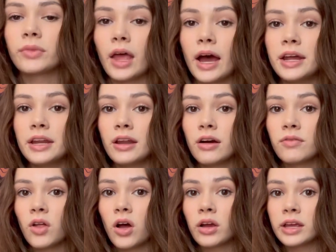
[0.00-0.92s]
I did not
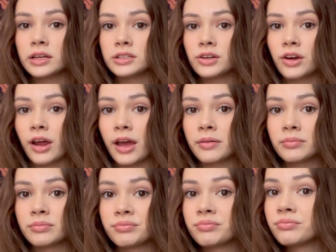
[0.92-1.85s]
vlog yesterday.
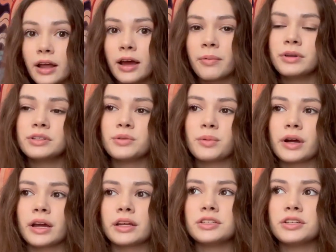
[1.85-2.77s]
I went to
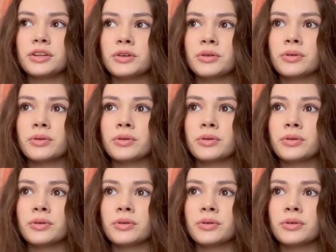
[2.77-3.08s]
work at 2